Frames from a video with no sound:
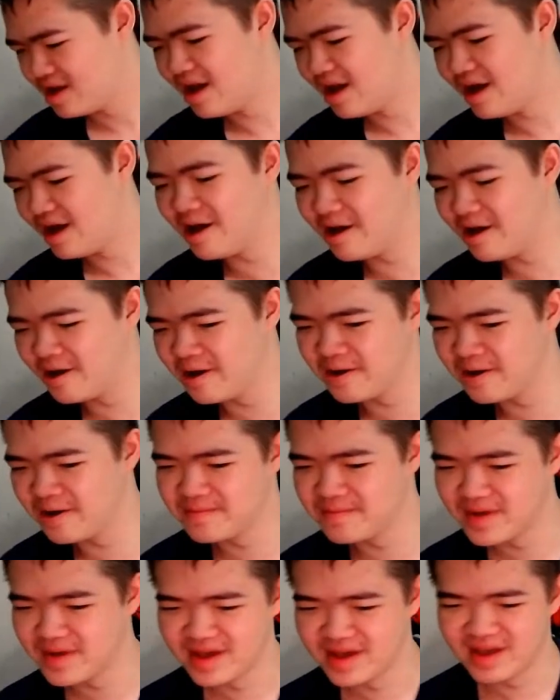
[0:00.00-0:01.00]

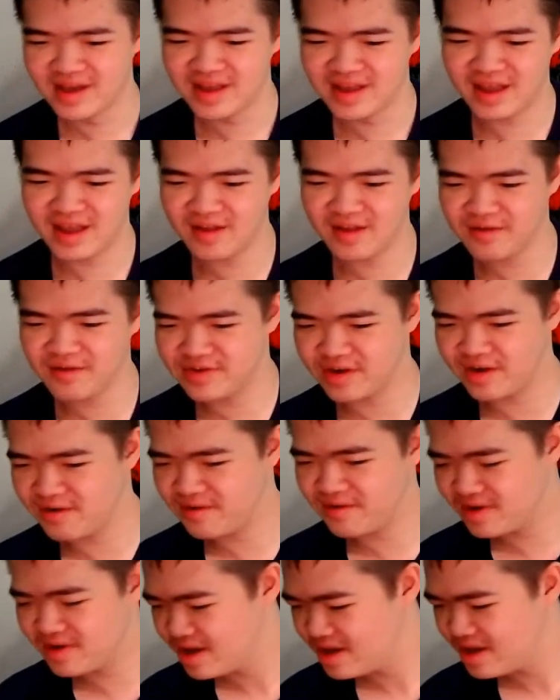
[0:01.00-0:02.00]
um, and
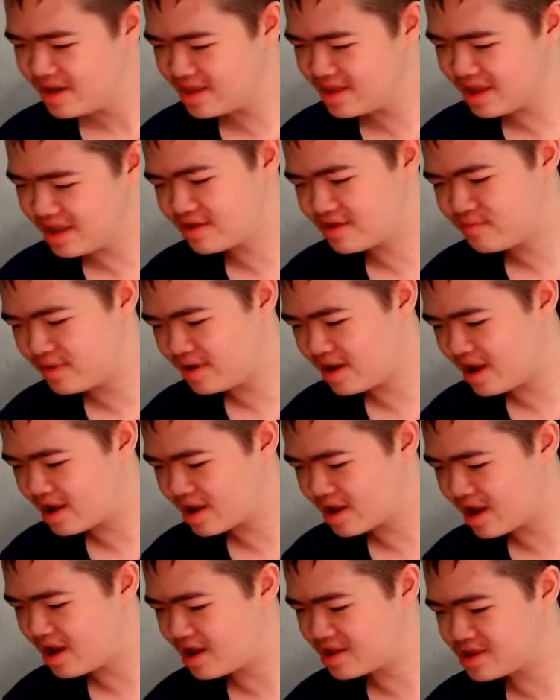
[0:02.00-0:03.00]
also the next one I
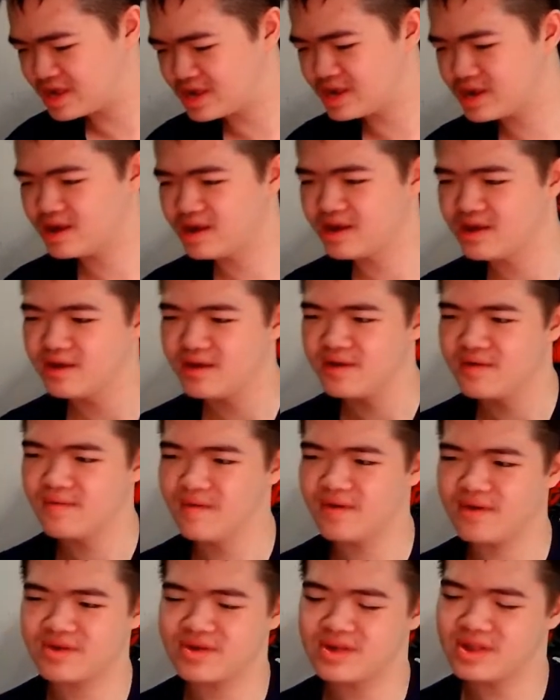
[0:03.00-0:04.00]
got
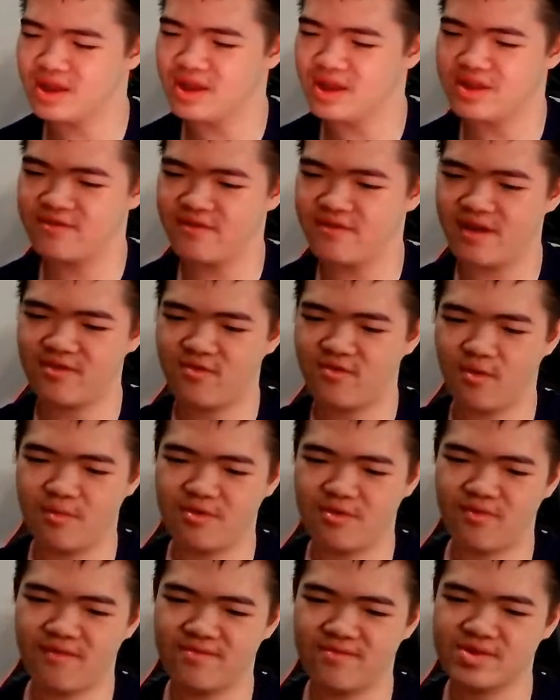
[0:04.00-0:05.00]
was the Transformers:
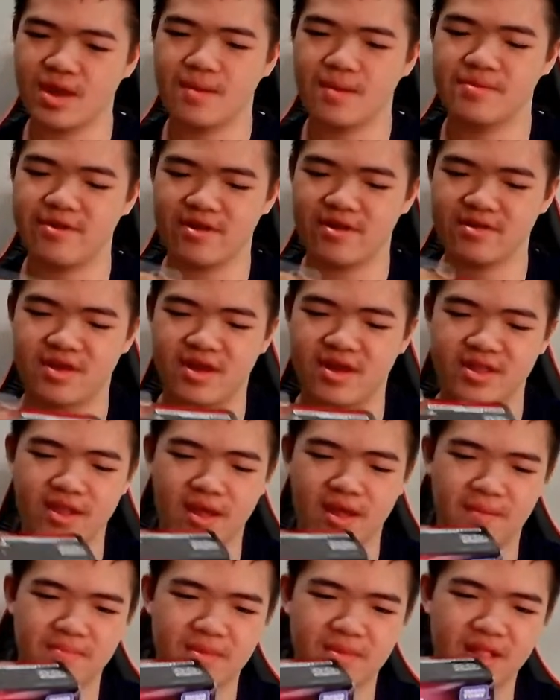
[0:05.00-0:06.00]
War for Cybertron
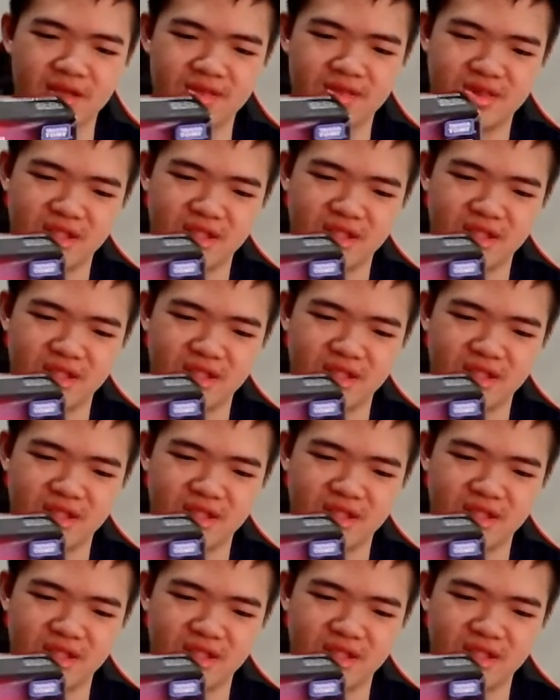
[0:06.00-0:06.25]
Kingdom Deluxe